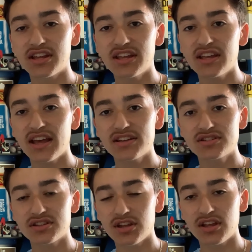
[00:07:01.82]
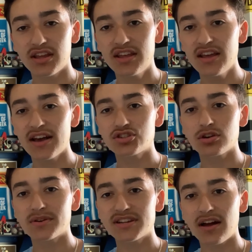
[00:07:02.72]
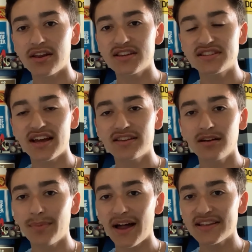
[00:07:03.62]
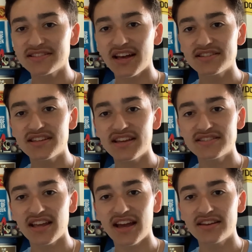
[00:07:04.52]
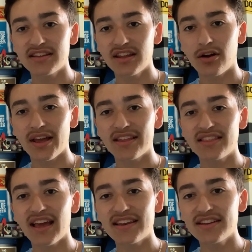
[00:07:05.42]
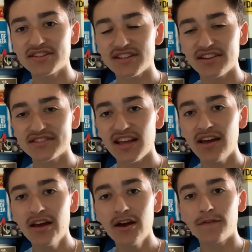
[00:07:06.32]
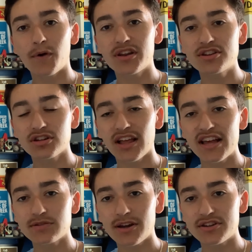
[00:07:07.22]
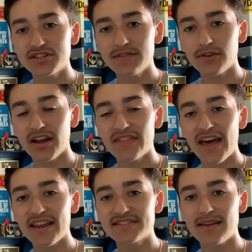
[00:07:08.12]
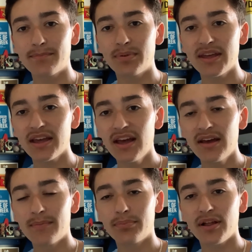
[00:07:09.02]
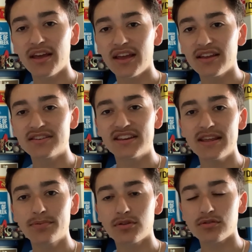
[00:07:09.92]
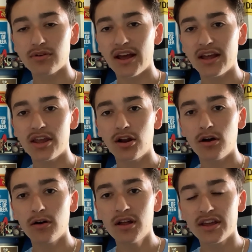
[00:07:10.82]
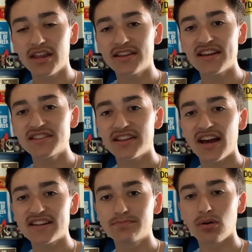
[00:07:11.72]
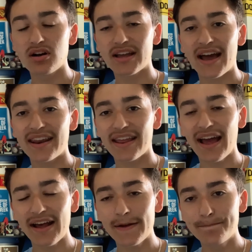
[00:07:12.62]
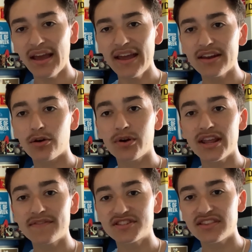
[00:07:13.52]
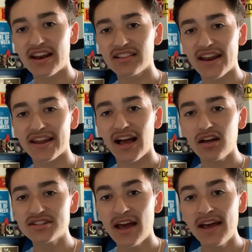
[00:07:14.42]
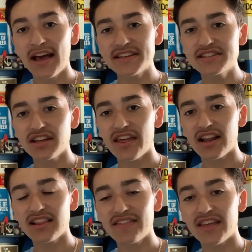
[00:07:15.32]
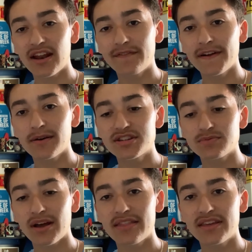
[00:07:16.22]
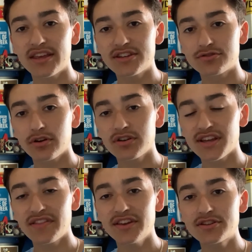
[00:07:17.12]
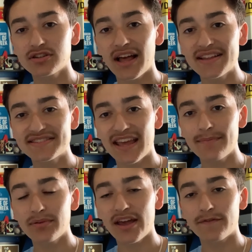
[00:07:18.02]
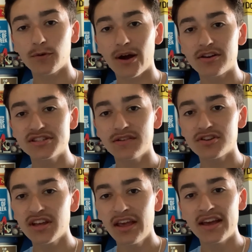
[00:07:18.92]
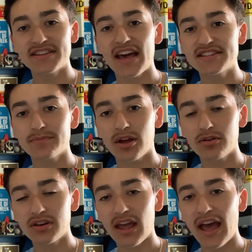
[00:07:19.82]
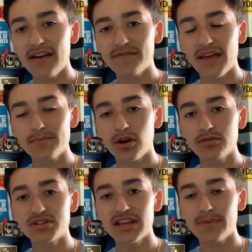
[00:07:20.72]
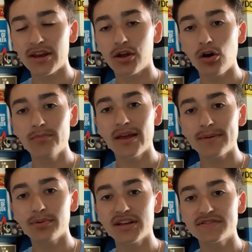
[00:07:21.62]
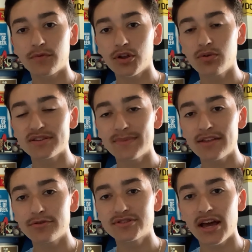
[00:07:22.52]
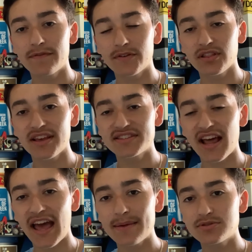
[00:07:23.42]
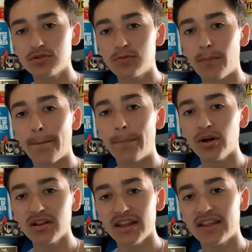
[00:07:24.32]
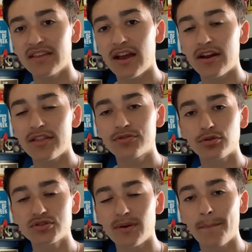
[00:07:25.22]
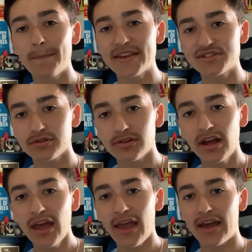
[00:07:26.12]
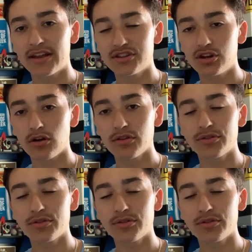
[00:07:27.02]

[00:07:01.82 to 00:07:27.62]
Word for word: He has he has so much talent. He has the ideal body size. He has the ide- you know the ideal skill set for Detroit Lions wide receiver, and that is a big play deep threat, you know, contested catch ball kind of guy. And Corey Davis did that a lot in college, hasn't done that a lot in the NFL, which is why I think he struggles. And the Detroit Lions game plan for wide receivers is has them go have them go deep and go make plays for you as Matthew Stafford lays an absolute bullet in the air. He throws a missile and, you know,